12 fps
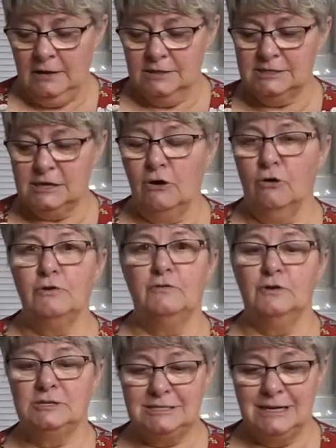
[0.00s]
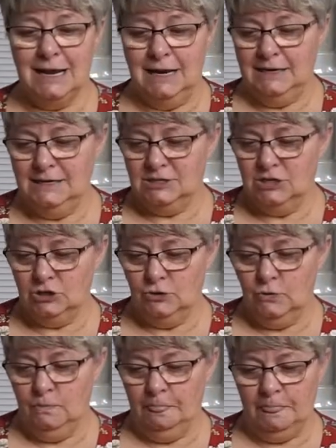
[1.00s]
So the first thing I need to
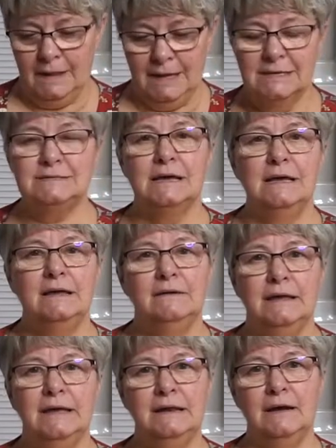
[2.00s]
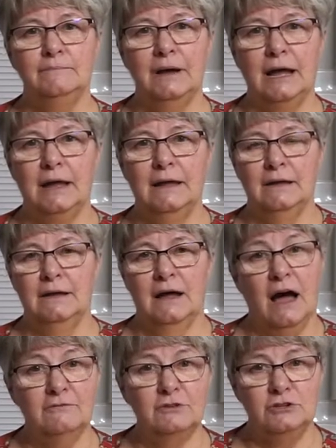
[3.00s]
do is heat up my
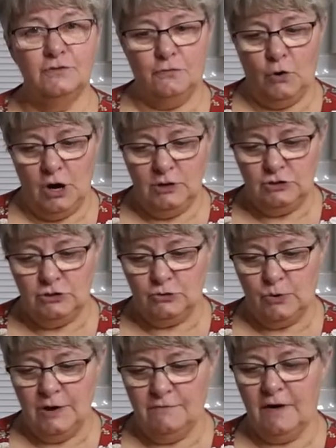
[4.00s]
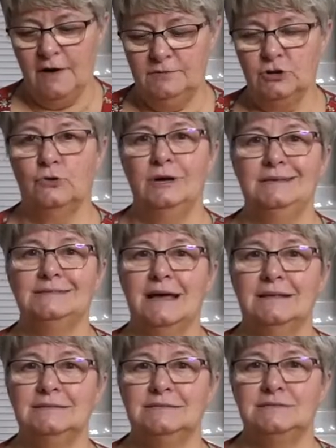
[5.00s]
oven to four hundred twenty-five degrees
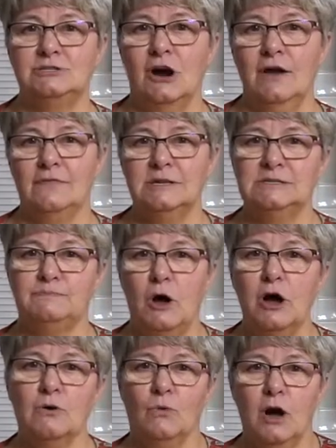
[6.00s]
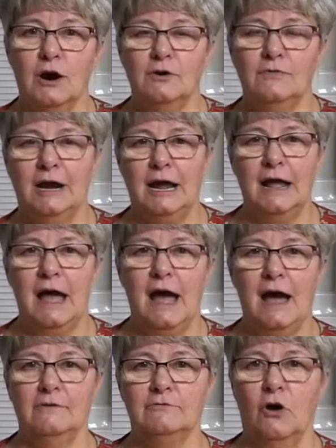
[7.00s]
and start this pot of water that I
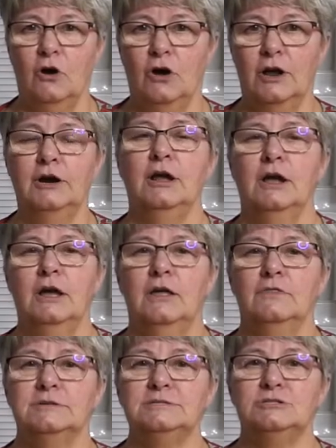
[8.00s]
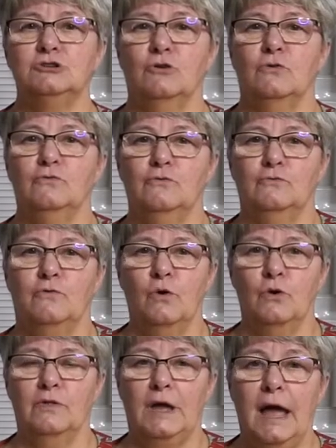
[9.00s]
have on the stove
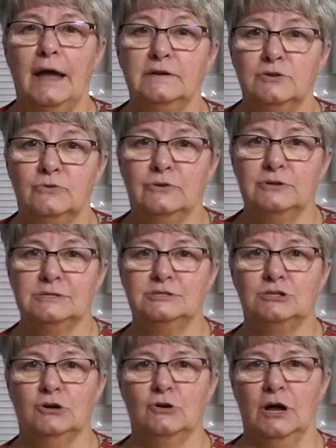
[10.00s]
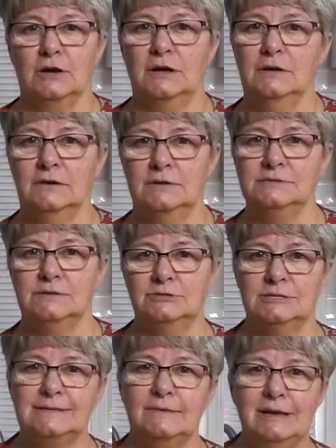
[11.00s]
for the egg noodles to cook. So
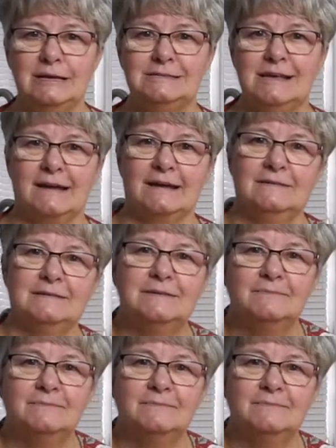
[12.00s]
just give me a second.